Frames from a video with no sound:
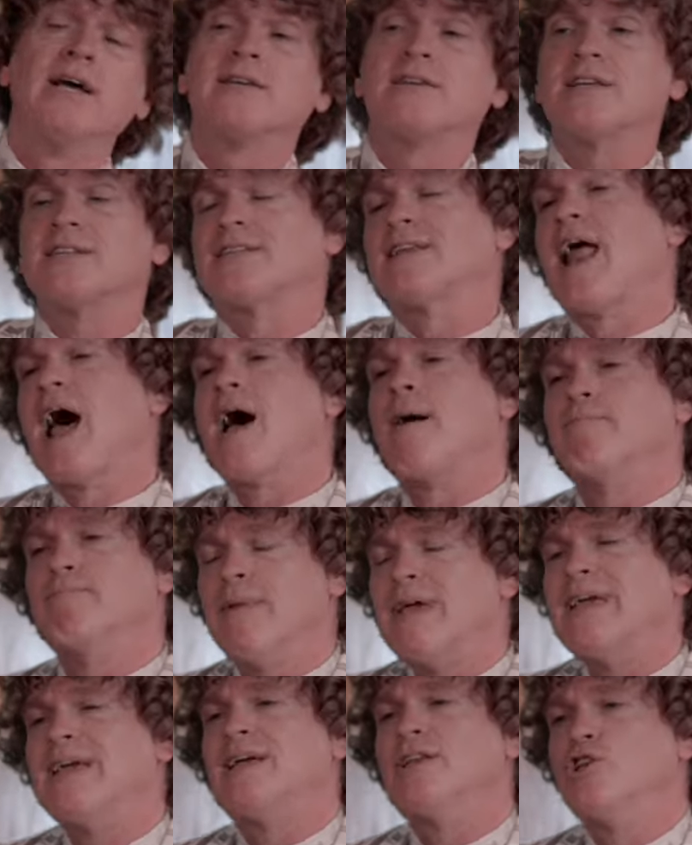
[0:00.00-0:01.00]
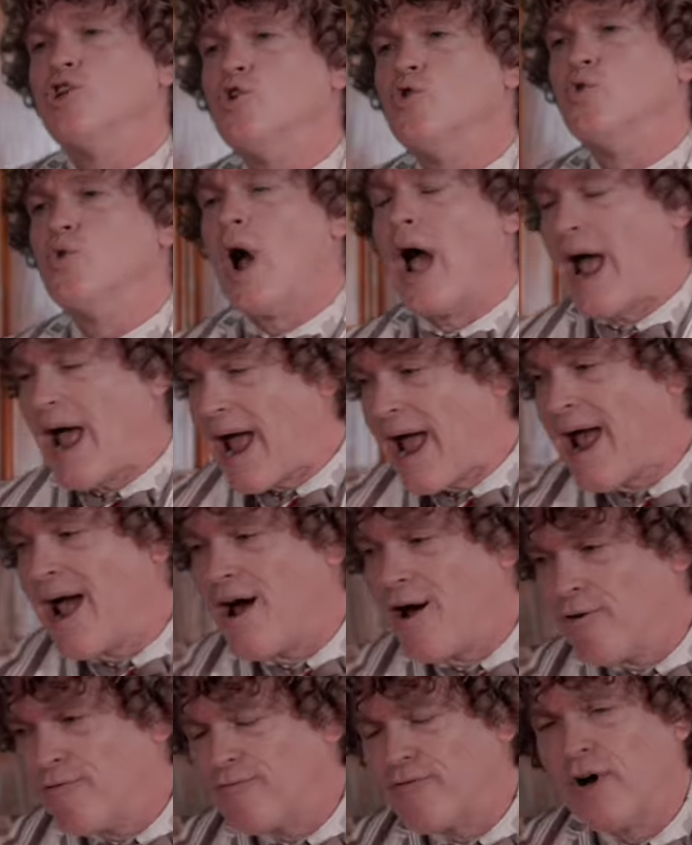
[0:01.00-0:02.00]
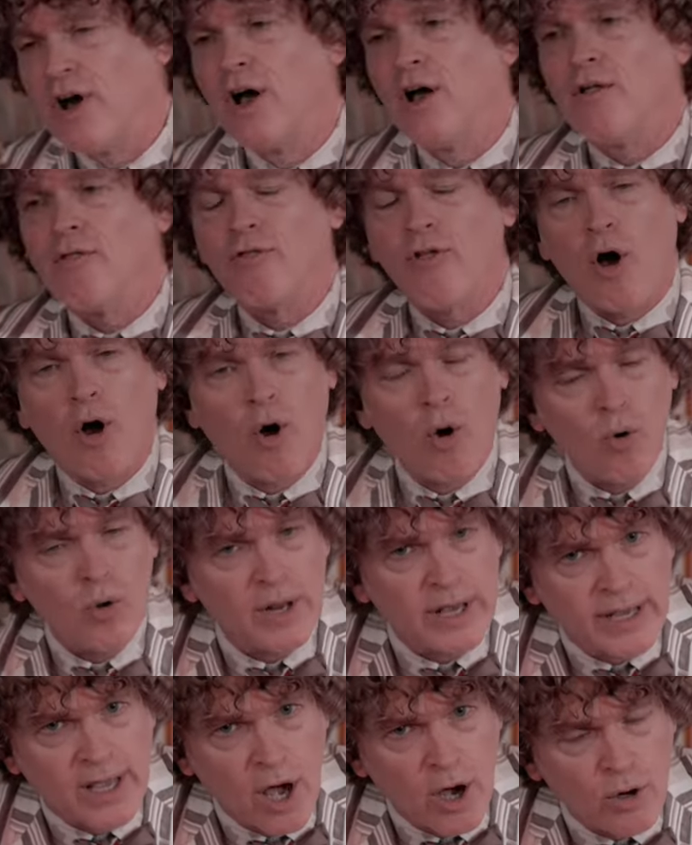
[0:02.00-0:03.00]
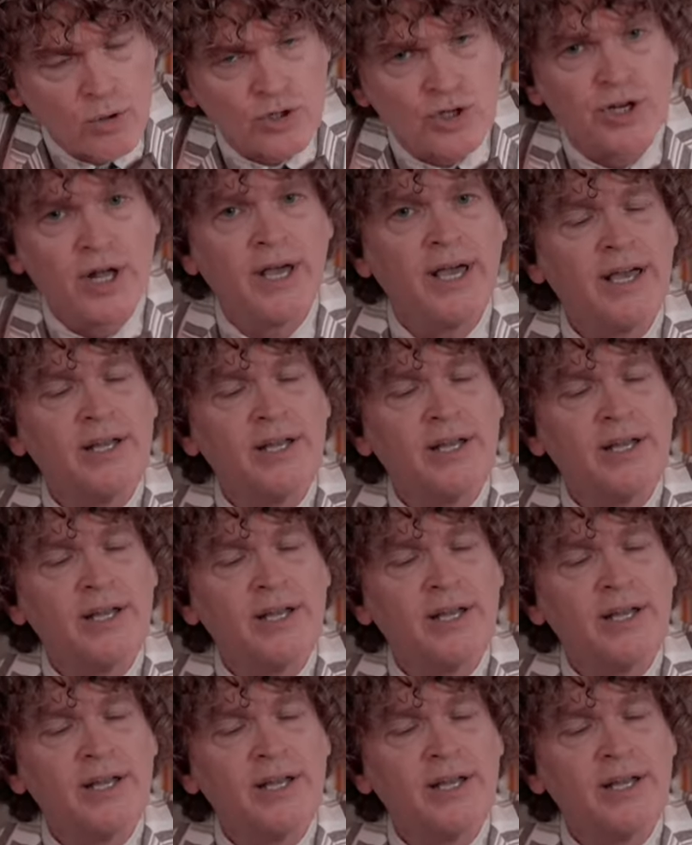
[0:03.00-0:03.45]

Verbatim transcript: does not mean you have the Holy Ghost.